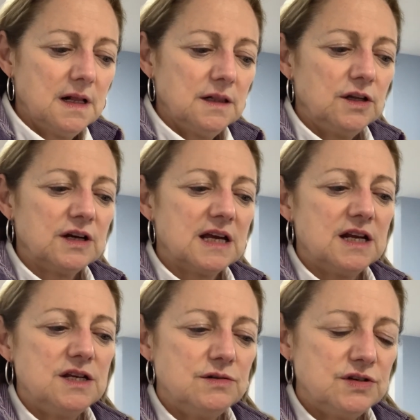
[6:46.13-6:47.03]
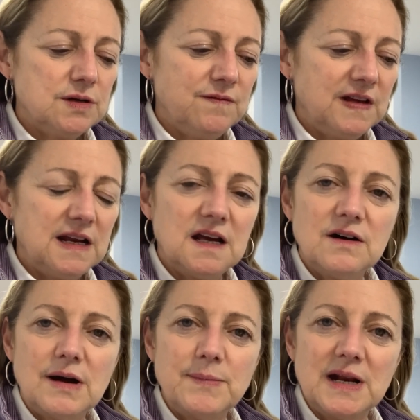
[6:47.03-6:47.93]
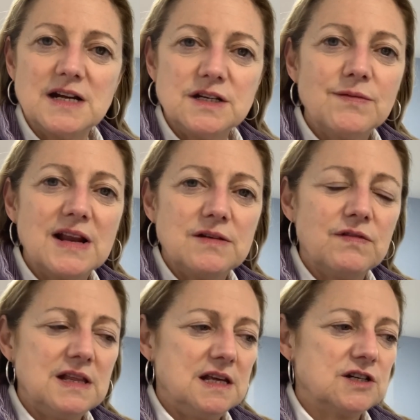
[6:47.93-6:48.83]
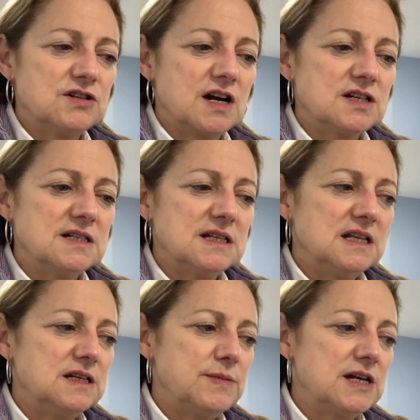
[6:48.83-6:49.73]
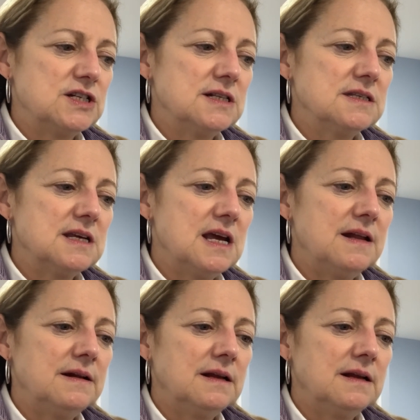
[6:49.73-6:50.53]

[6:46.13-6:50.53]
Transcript: look at a YouTube video. I mean, I did read the instructions in the dimensions kit.